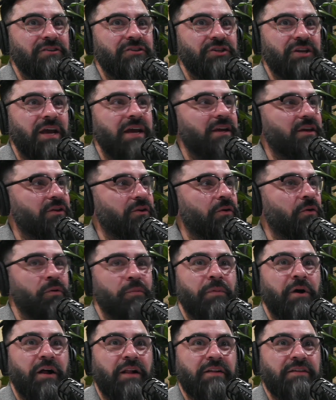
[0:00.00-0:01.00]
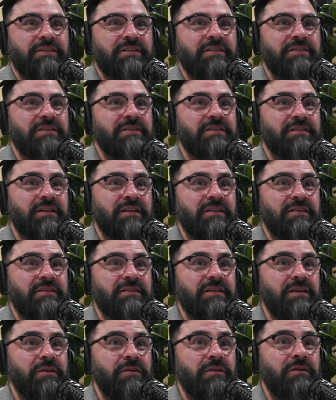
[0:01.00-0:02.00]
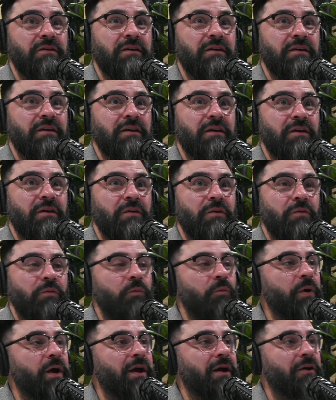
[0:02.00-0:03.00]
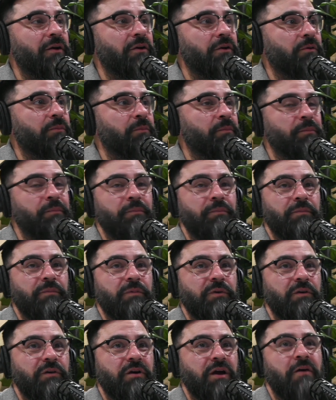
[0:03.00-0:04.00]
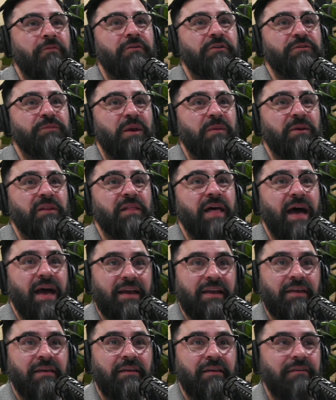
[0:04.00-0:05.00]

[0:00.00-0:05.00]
check your own policies and see where your coverage may be lacking.